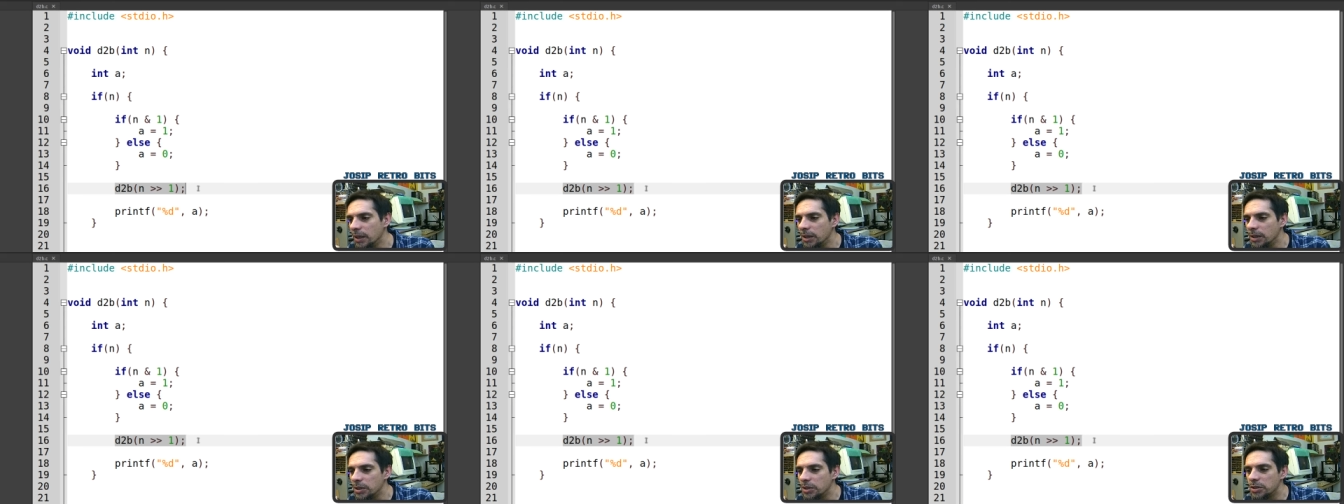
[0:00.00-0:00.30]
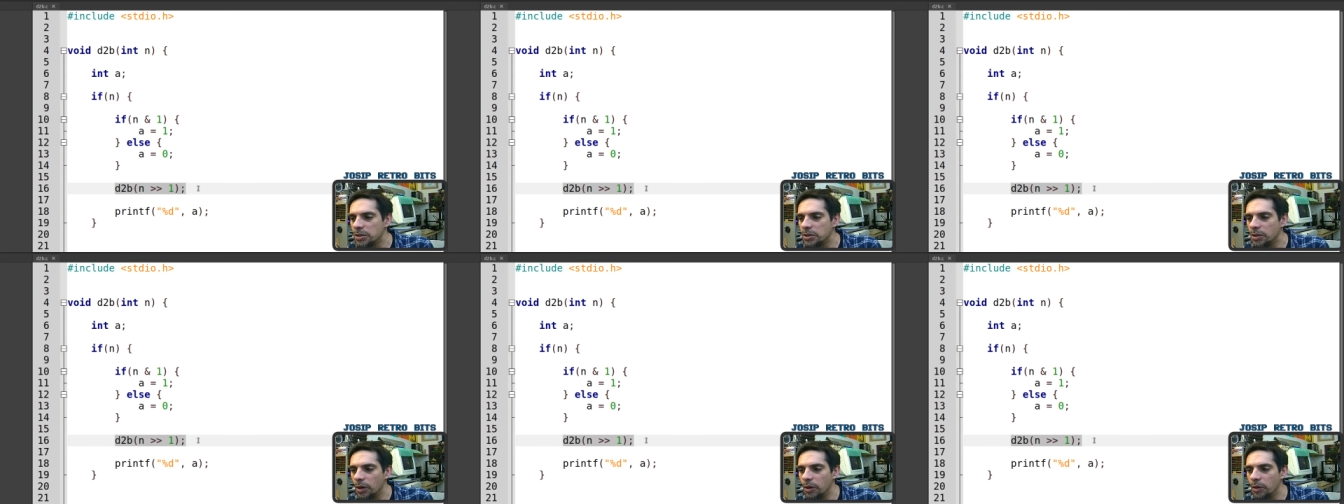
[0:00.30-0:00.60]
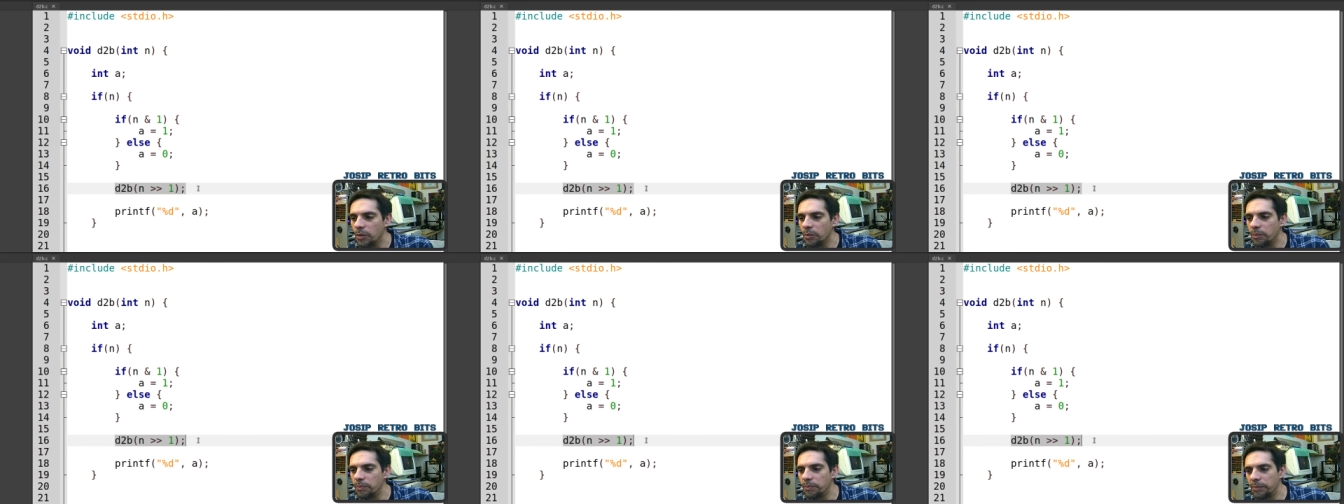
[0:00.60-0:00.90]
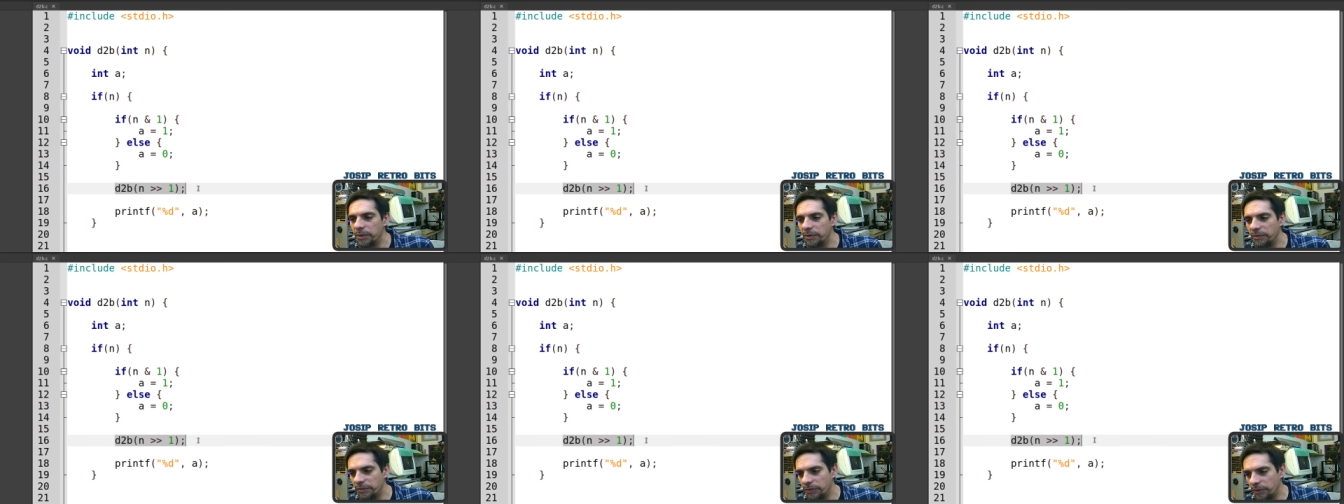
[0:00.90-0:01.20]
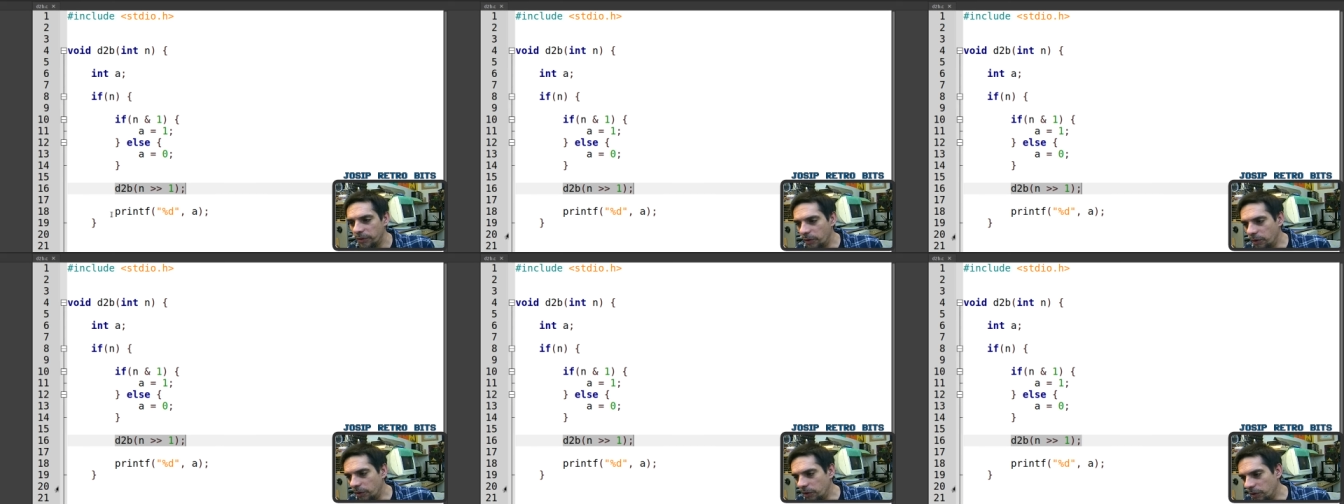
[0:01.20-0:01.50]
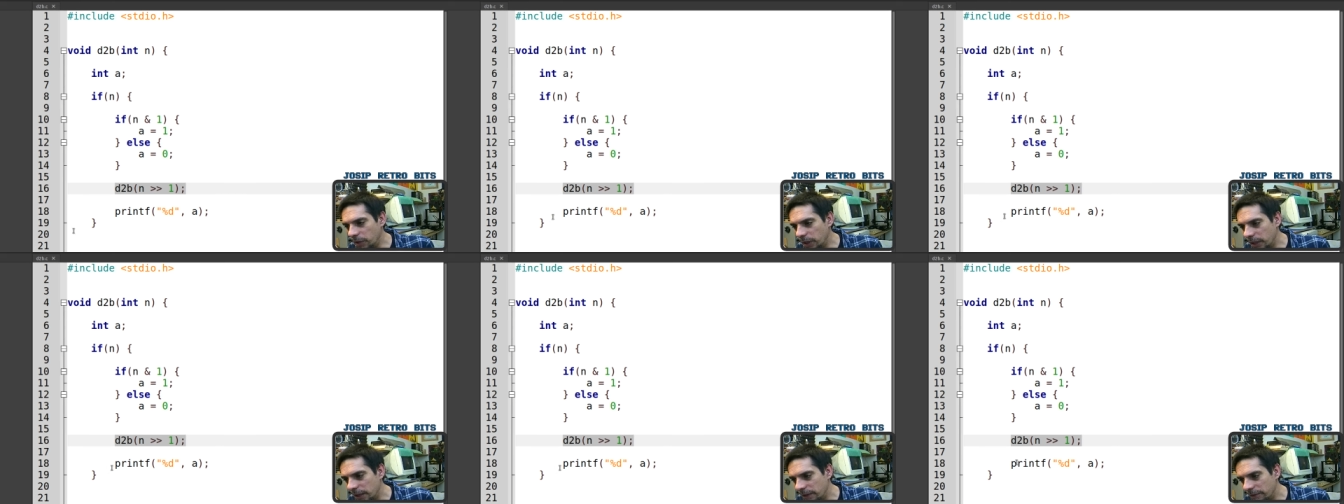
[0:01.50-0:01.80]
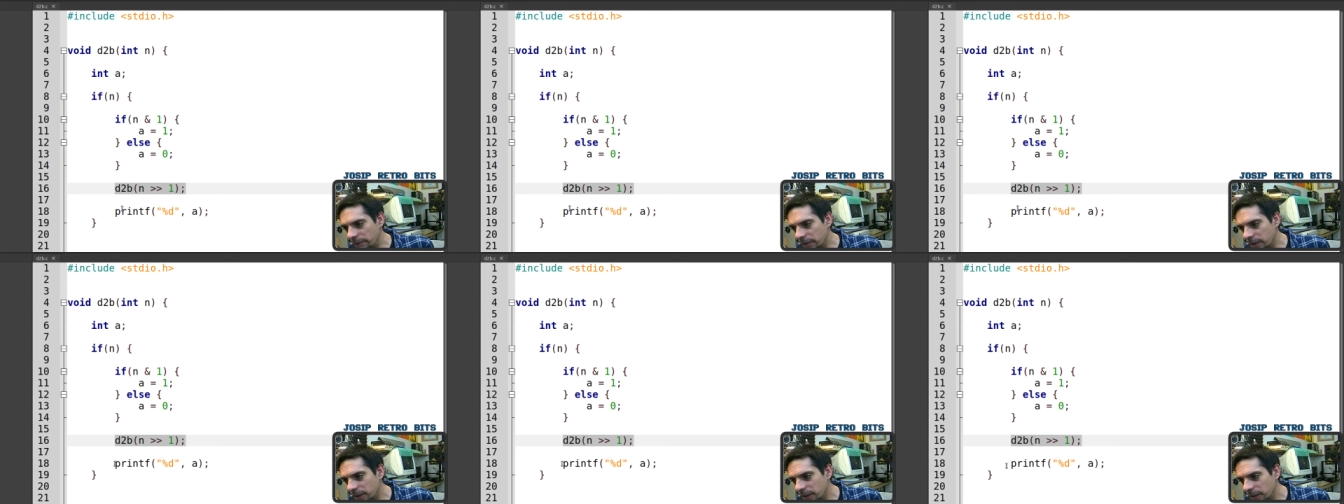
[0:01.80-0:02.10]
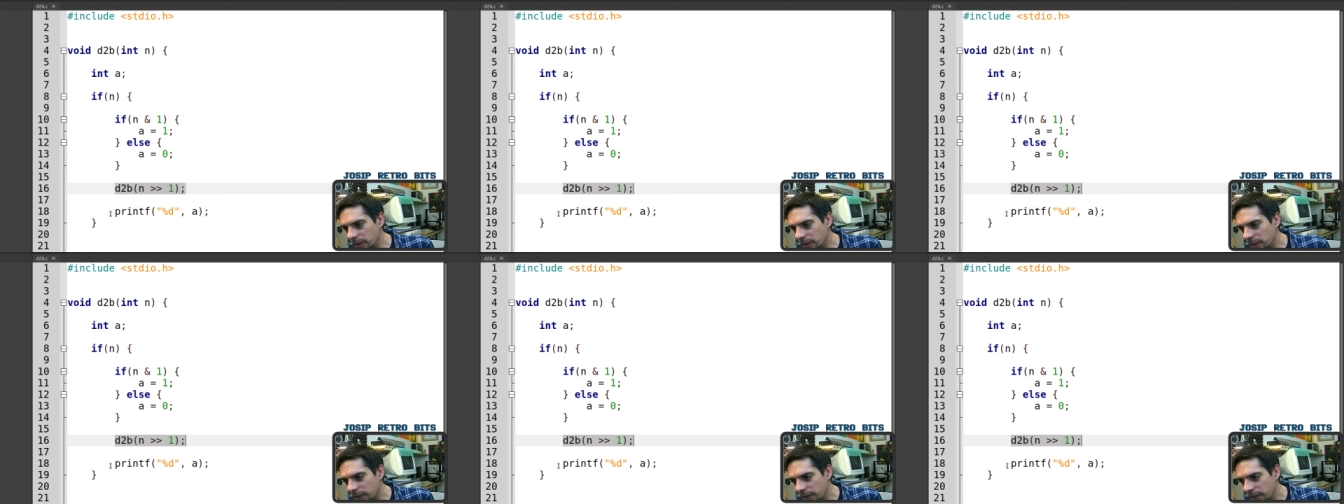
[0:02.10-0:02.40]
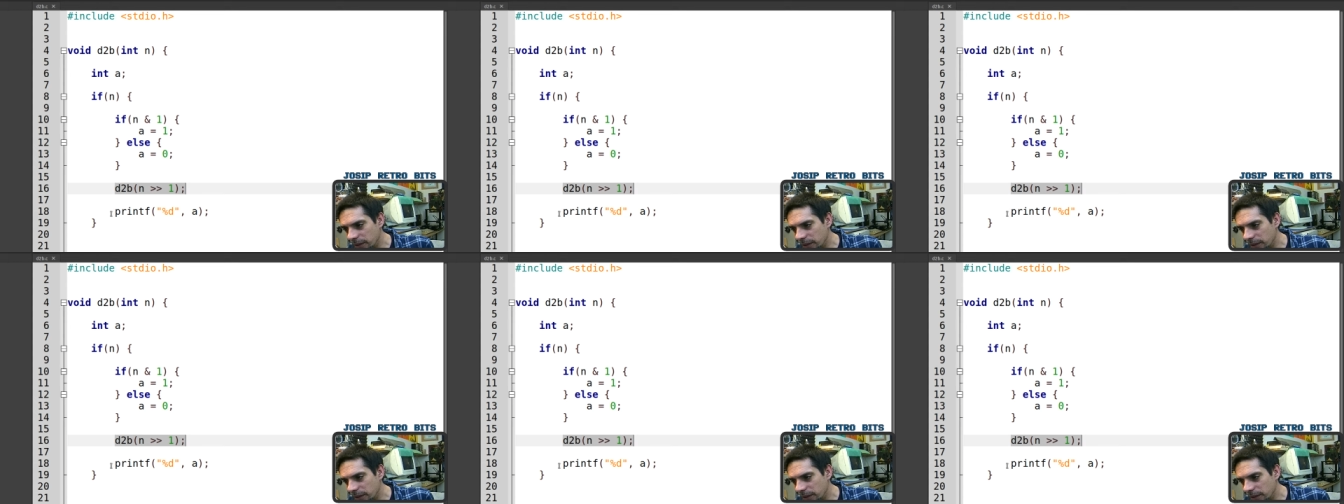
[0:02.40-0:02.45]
So before even